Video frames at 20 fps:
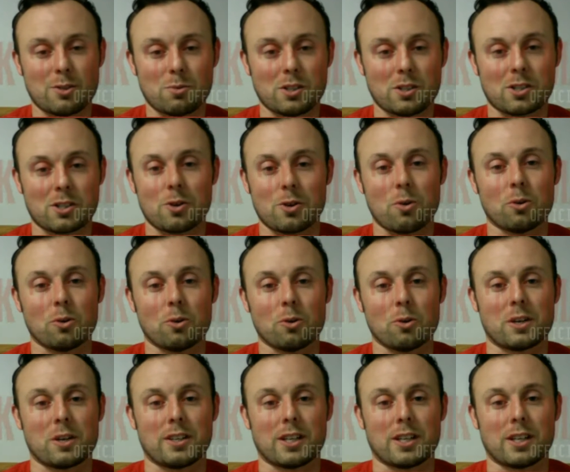what sold,
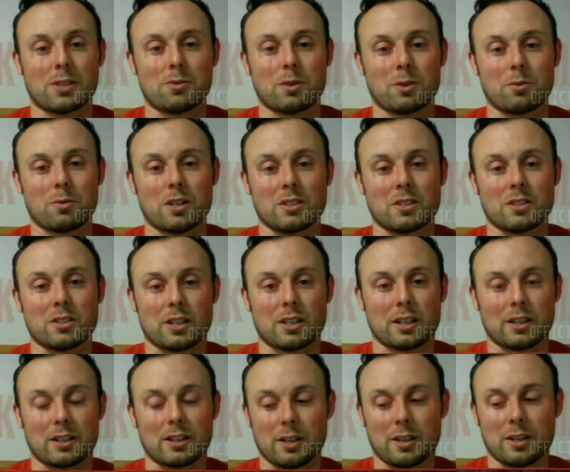man. That's what it was.
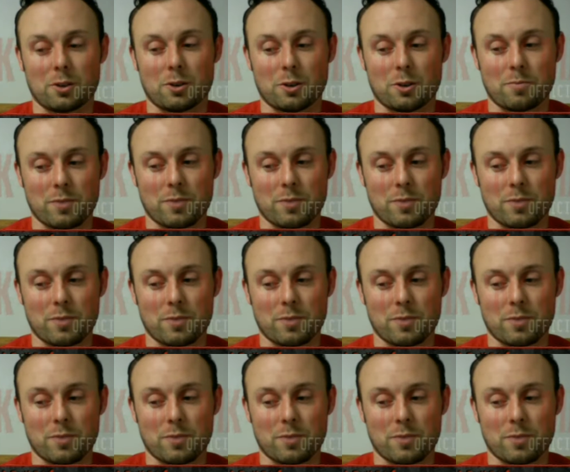Like they were